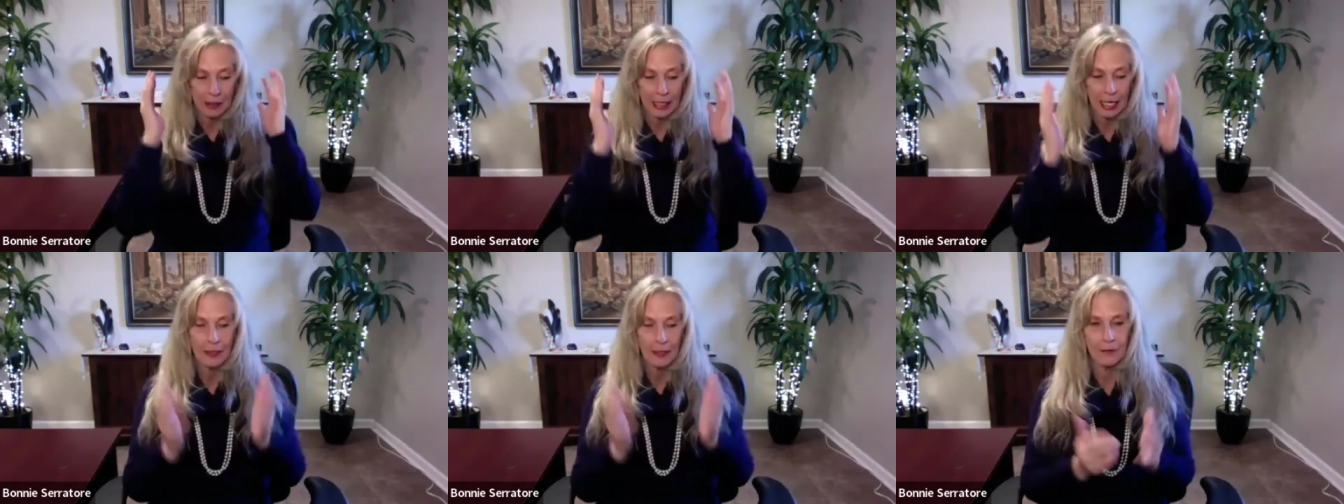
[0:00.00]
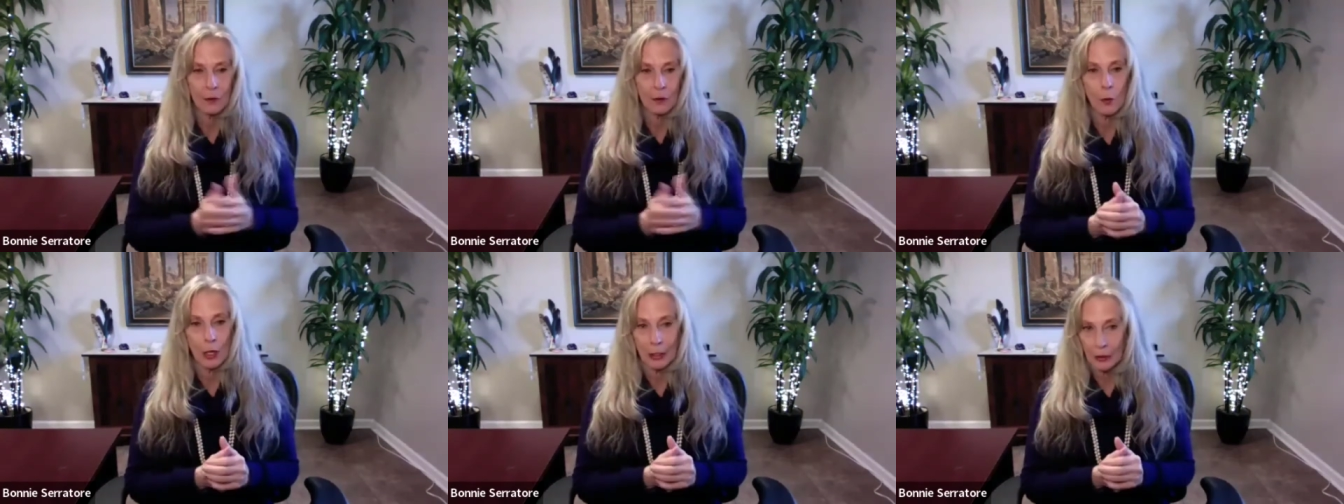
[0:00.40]
state of
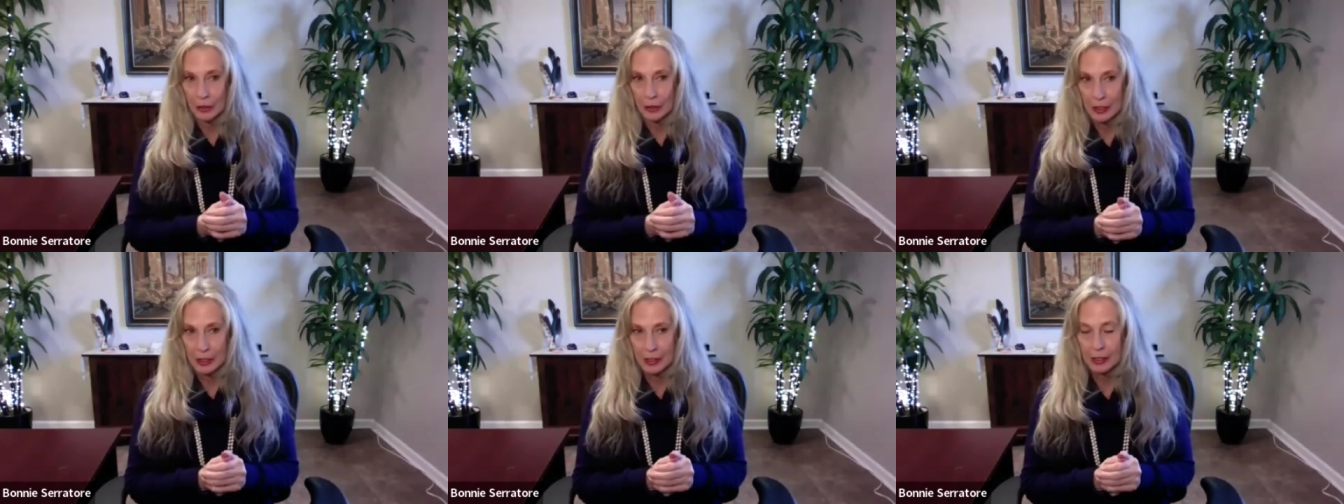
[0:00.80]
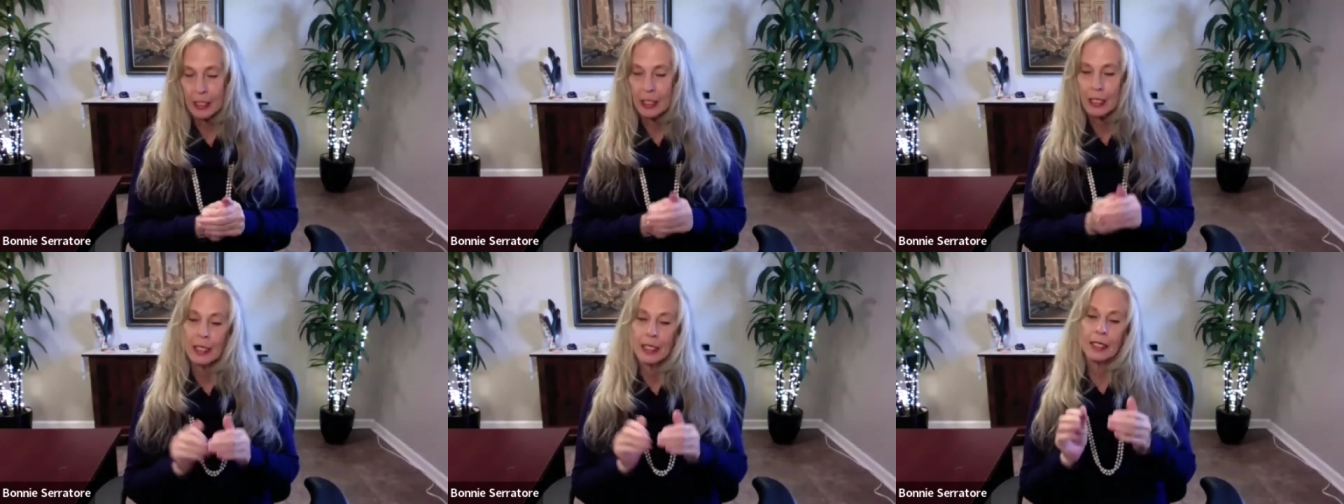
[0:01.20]
awareness,
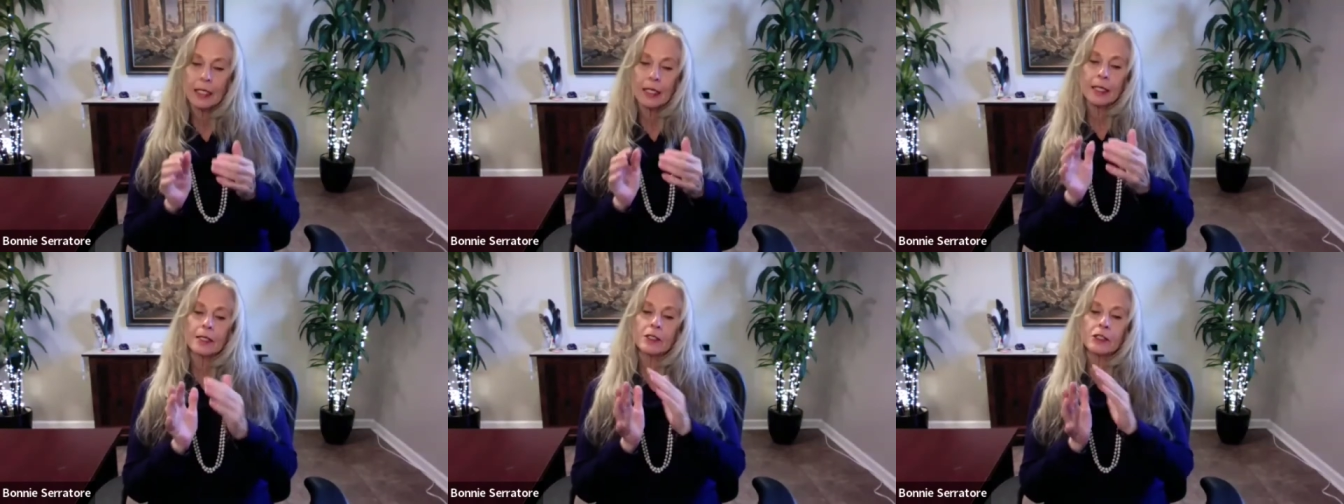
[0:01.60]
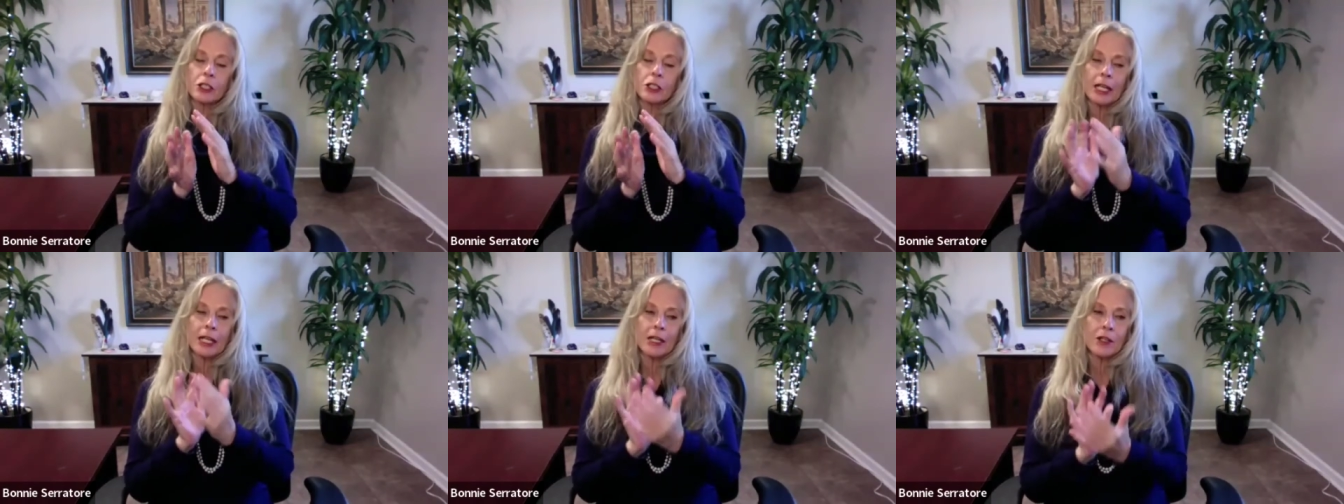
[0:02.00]
it
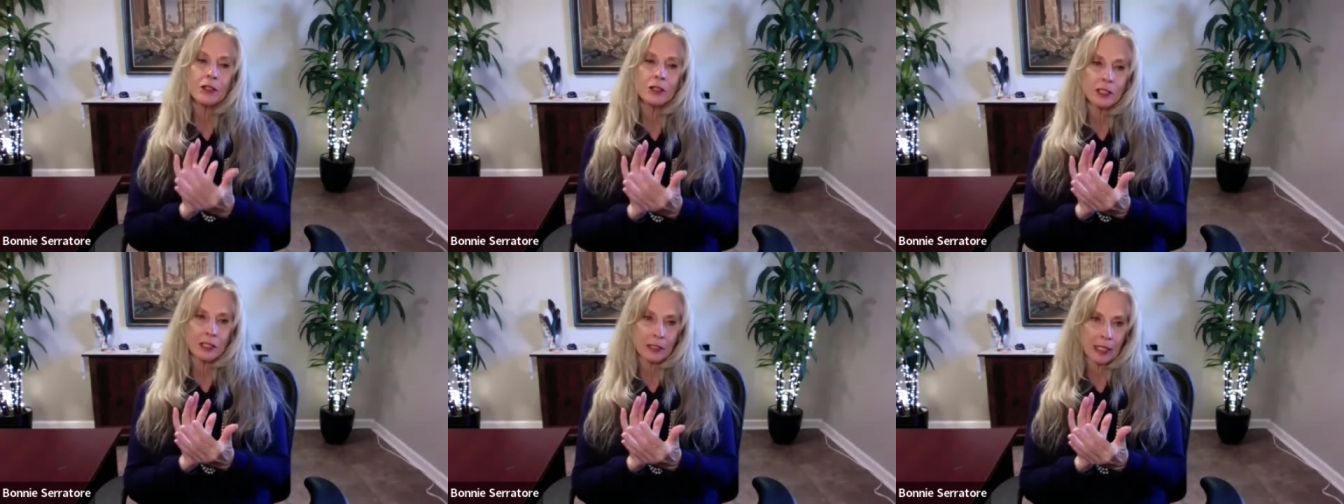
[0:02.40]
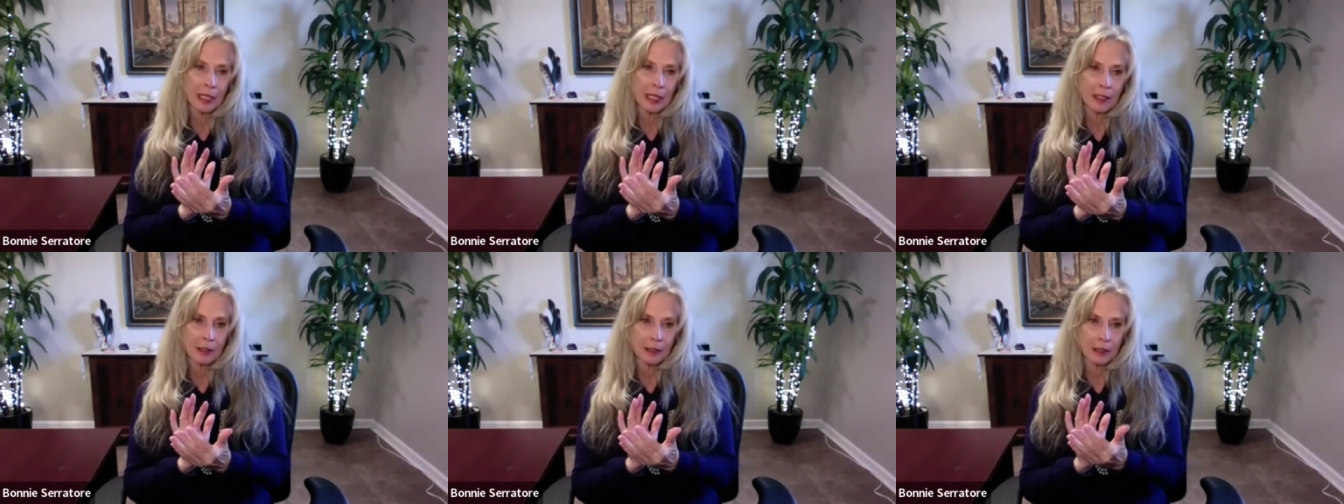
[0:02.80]
changes
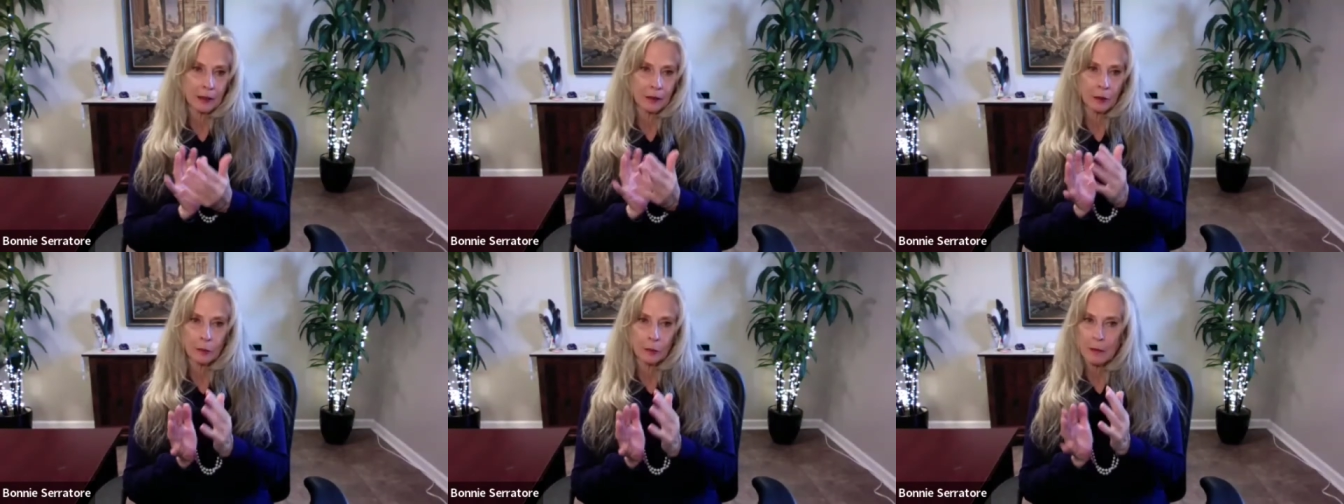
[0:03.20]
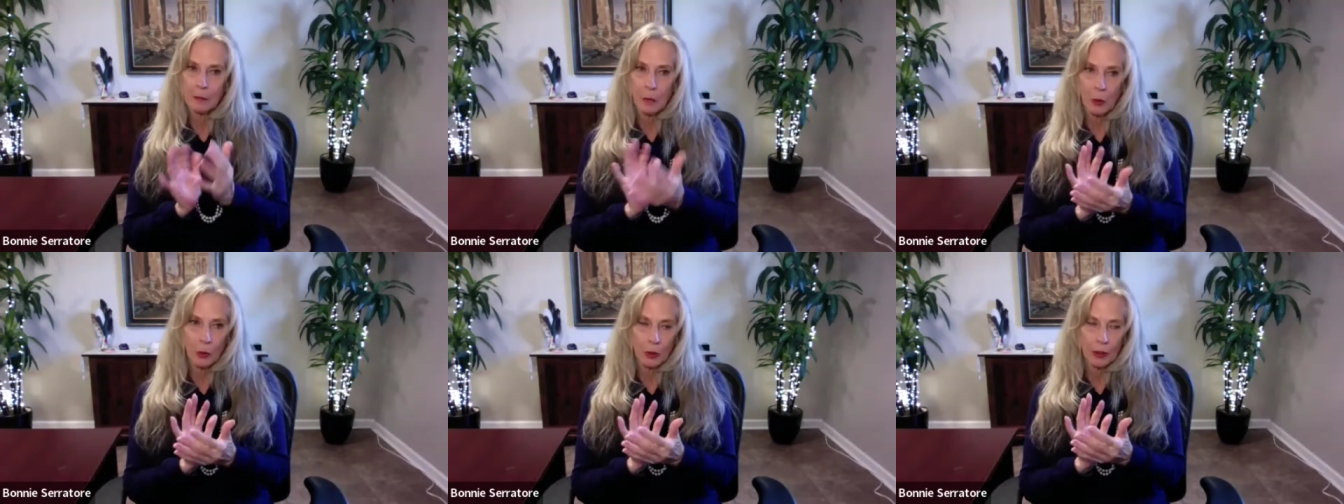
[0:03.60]
things a little bit
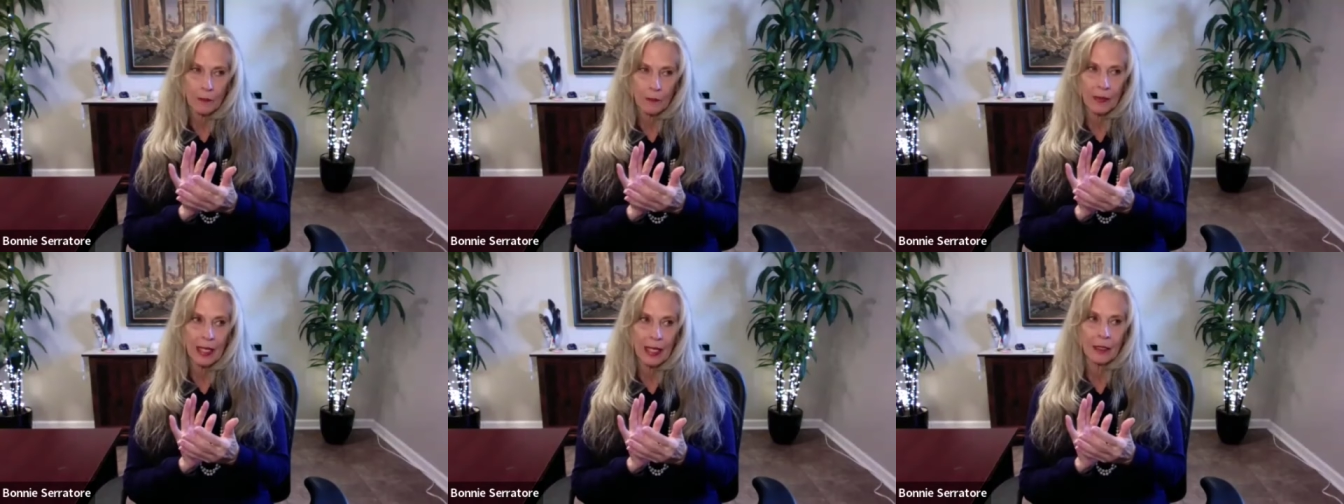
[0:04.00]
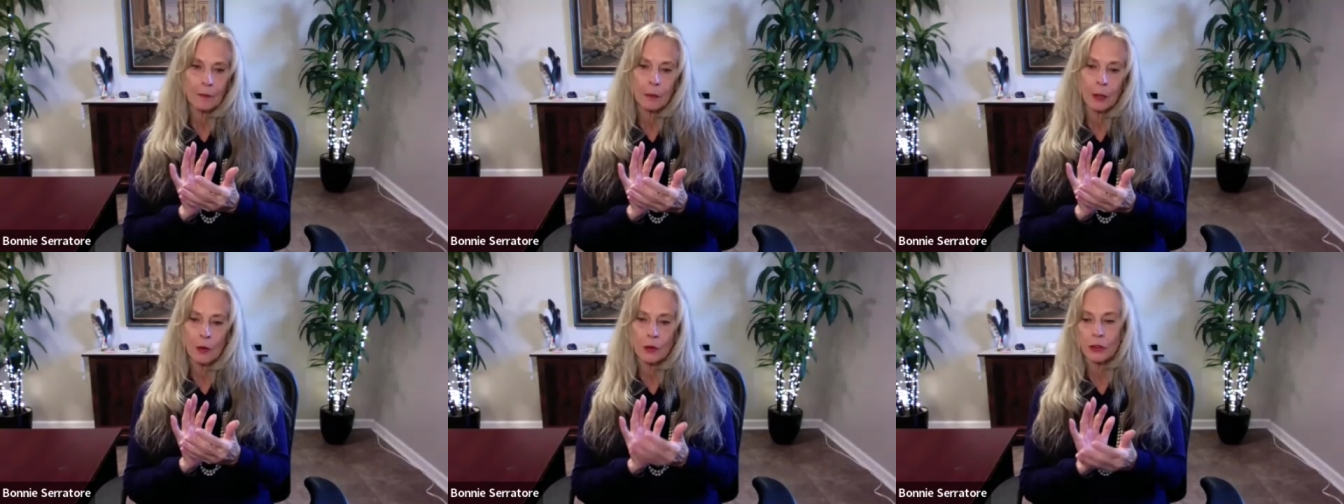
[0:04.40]
more than
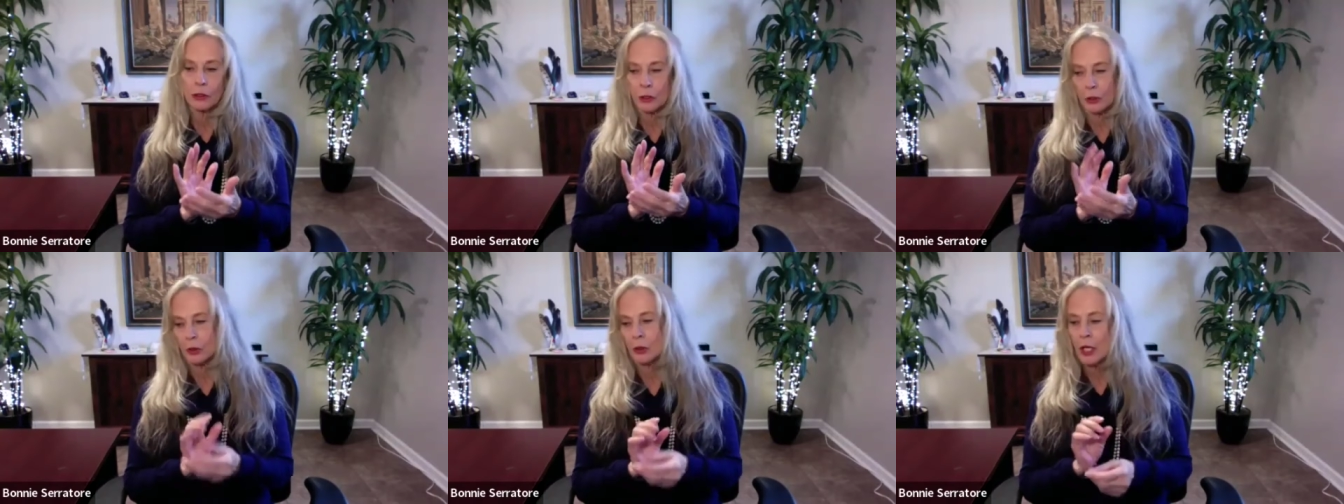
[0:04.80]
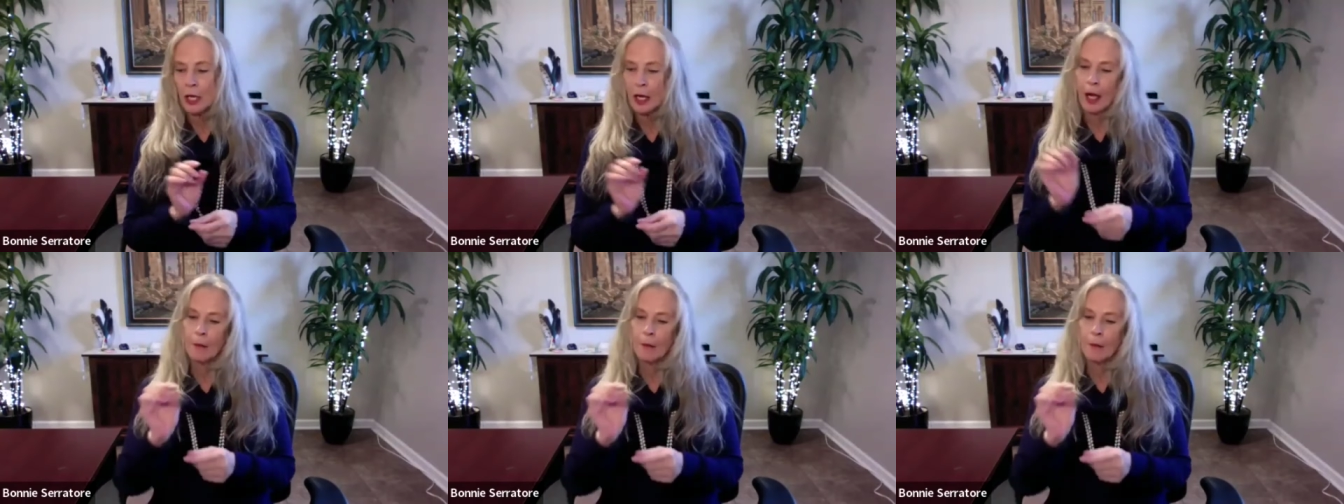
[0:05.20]
opposed to,